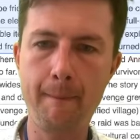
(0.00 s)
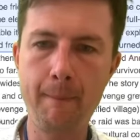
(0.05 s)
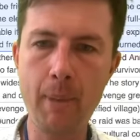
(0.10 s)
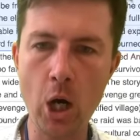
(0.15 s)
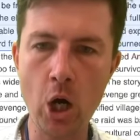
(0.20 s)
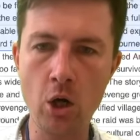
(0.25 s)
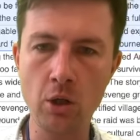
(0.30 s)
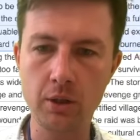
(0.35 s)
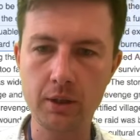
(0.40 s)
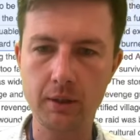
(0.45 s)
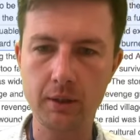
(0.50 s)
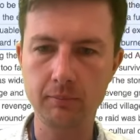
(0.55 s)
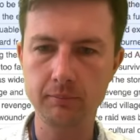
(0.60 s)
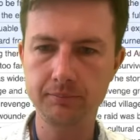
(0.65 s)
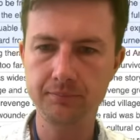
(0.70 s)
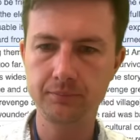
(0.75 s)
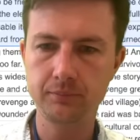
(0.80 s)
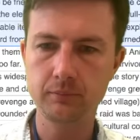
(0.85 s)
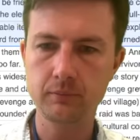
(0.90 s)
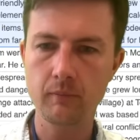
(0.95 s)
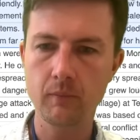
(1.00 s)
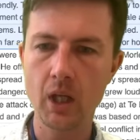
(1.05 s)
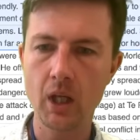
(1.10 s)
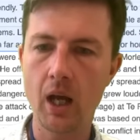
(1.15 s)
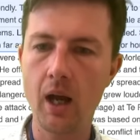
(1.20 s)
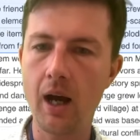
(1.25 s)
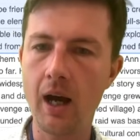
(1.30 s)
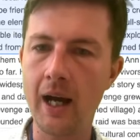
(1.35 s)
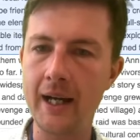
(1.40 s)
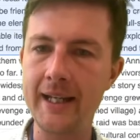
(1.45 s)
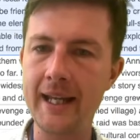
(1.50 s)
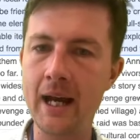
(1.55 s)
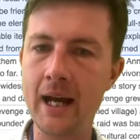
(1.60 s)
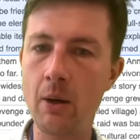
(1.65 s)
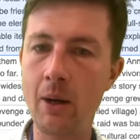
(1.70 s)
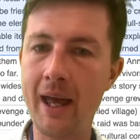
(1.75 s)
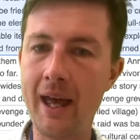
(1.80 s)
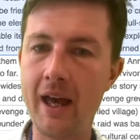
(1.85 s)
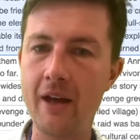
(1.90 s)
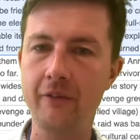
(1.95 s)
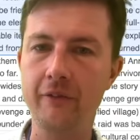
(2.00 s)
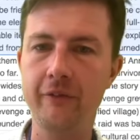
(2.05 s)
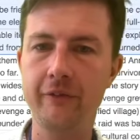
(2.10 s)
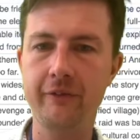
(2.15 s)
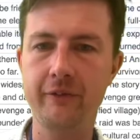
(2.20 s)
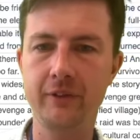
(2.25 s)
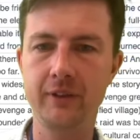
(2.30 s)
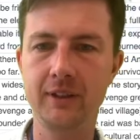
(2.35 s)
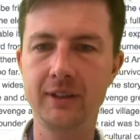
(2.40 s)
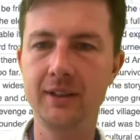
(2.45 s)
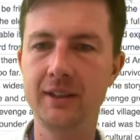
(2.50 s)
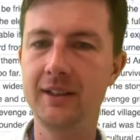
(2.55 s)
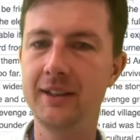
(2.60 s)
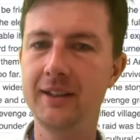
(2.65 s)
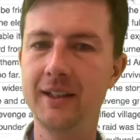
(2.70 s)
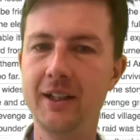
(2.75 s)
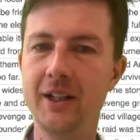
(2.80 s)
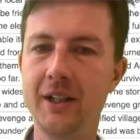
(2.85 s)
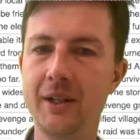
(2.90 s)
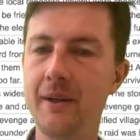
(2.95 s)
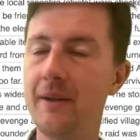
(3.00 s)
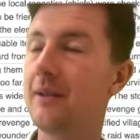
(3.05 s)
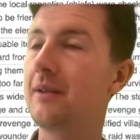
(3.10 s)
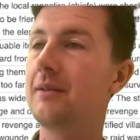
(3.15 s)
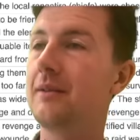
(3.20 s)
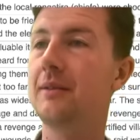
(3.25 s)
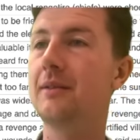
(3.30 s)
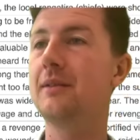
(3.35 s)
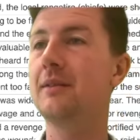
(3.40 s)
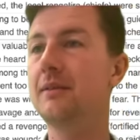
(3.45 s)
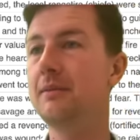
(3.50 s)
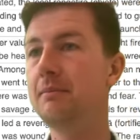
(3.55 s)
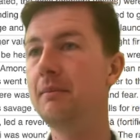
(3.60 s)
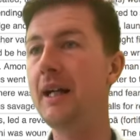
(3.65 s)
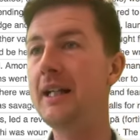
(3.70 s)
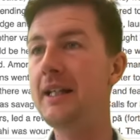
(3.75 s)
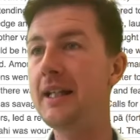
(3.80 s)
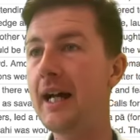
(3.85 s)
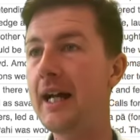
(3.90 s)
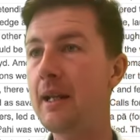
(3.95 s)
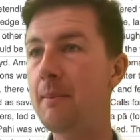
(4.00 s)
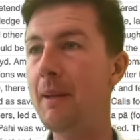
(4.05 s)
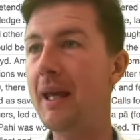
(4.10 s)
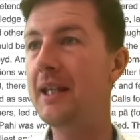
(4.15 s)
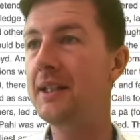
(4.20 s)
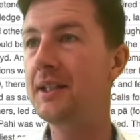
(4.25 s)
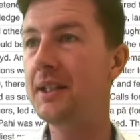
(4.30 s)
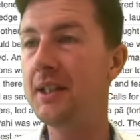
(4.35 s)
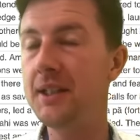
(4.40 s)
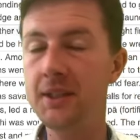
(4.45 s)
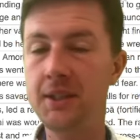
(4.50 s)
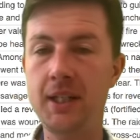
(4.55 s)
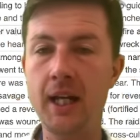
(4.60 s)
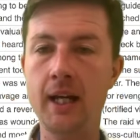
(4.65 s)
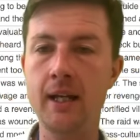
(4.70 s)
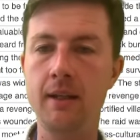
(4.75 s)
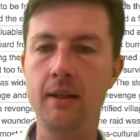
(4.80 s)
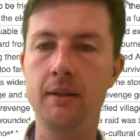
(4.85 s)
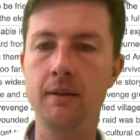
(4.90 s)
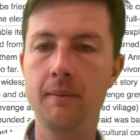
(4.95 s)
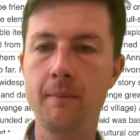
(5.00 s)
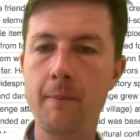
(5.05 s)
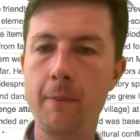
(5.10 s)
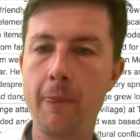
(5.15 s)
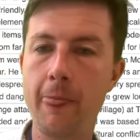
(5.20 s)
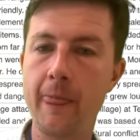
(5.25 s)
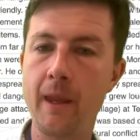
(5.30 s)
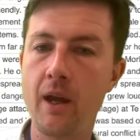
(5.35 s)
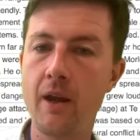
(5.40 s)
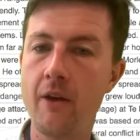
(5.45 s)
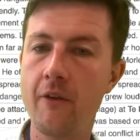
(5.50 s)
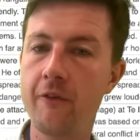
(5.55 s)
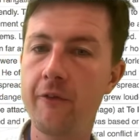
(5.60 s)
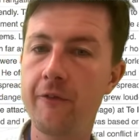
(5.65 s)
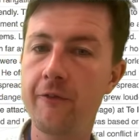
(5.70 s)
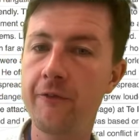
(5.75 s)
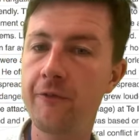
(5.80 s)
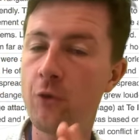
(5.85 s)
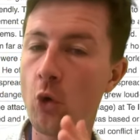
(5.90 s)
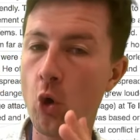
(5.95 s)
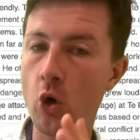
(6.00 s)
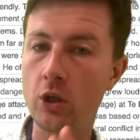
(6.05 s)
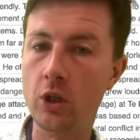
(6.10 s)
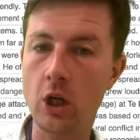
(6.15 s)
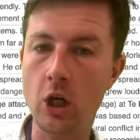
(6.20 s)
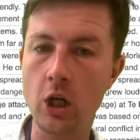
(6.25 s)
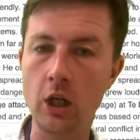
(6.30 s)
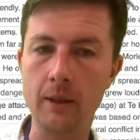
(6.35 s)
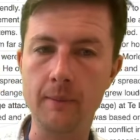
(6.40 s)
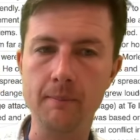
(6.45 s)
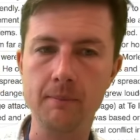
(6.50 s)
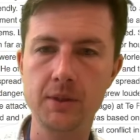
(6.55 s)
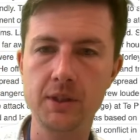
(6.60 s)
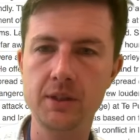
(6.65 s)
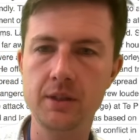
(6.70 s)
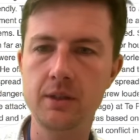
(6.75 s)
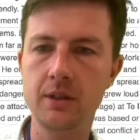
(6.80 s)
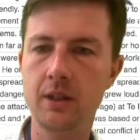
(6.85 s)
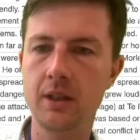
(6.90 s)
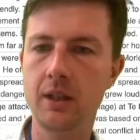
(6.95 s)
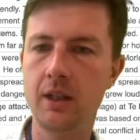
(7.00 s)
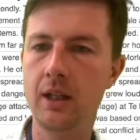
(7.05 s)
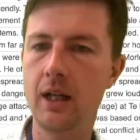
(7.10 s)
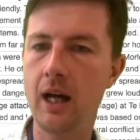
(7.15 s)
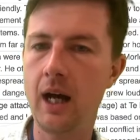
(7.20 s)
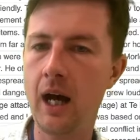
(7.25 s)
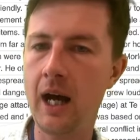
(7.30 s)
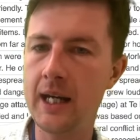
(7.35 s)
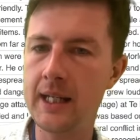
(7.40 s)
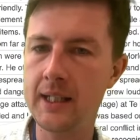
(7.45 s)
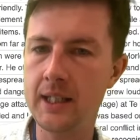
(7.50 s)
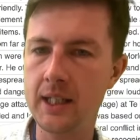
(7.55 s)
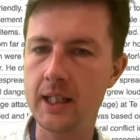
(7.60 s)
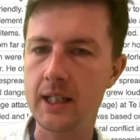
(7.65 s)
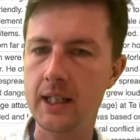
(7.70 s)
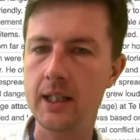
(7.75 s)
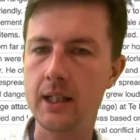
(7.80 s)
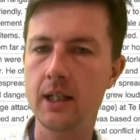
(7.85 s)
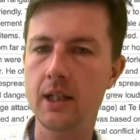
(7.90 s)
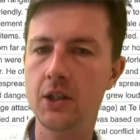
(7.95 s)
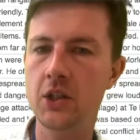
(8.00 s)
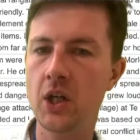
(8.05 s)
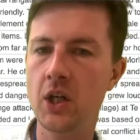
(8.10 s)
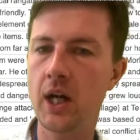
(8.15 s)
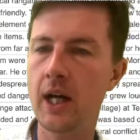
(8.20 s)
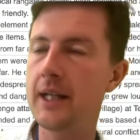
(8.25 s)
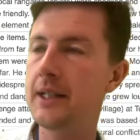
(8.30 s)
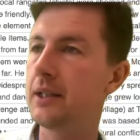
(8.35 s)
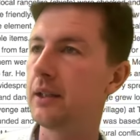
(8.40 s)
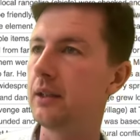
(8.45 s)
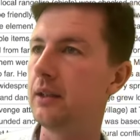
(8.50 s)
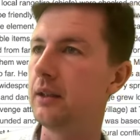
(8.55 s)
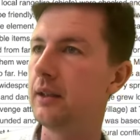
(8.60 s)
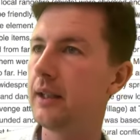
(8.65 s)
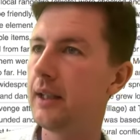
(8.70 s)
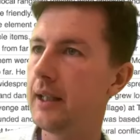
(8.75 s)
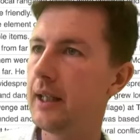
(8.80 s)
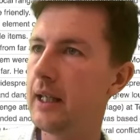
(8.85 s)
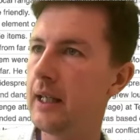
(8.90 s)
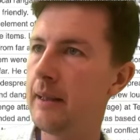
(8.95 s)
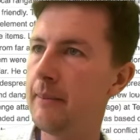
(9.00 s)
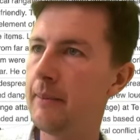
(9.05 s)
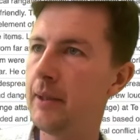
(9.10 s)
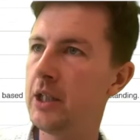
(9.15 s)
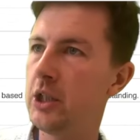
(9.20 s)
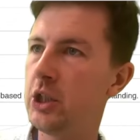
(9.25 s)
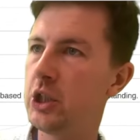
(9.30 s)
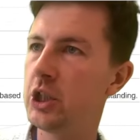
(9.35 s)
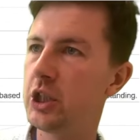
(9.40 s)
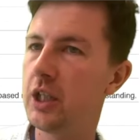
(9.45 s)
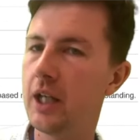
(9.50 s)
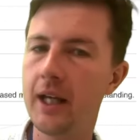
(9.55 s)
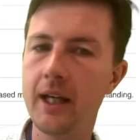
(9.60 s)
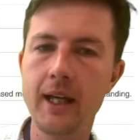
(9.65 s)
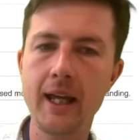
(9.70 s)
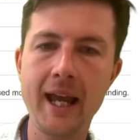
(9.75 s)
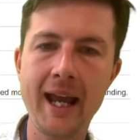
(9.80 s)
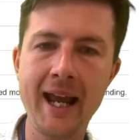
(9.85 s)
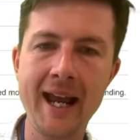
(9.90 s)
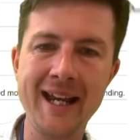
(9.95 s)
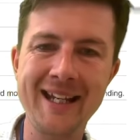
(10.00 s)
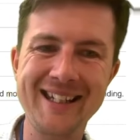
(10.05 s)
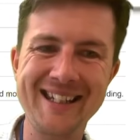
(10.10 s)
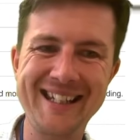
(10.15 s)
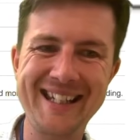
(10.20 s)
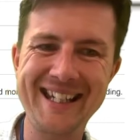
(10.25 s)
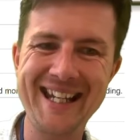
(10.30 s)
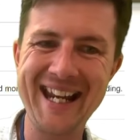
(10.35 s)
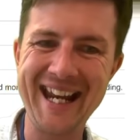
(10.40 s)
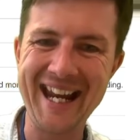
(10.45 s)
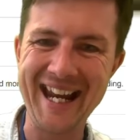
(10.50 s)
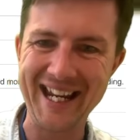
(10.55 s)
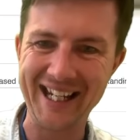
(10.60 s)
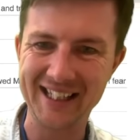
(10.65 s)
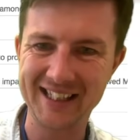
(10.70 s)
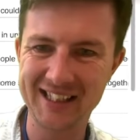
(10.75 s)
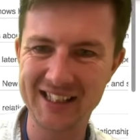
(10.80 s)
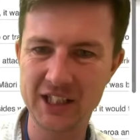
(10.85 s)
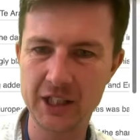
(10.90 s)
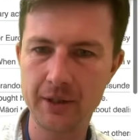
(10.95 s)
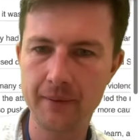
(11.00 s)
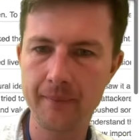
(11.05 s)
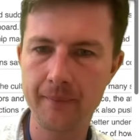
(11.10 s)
Bonk! I now have, my database is done. 4 columns, ID, title, image, and text.